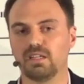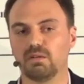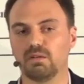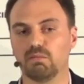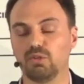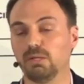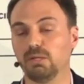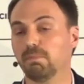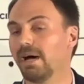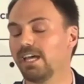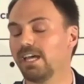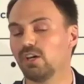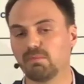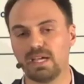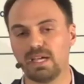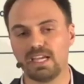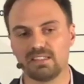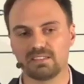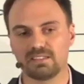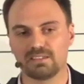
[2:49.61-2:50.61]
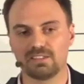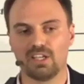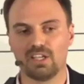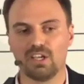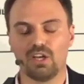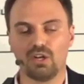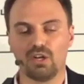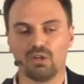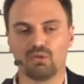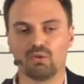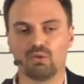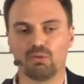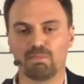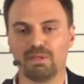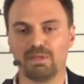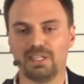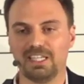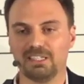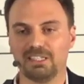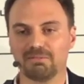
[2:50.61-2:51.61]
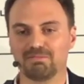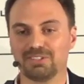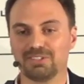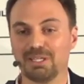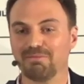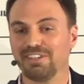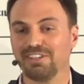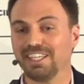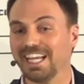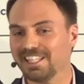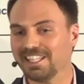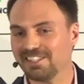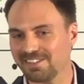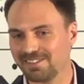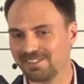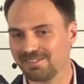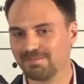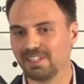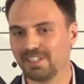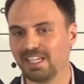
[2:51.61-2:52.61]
woody biomass, could be something else.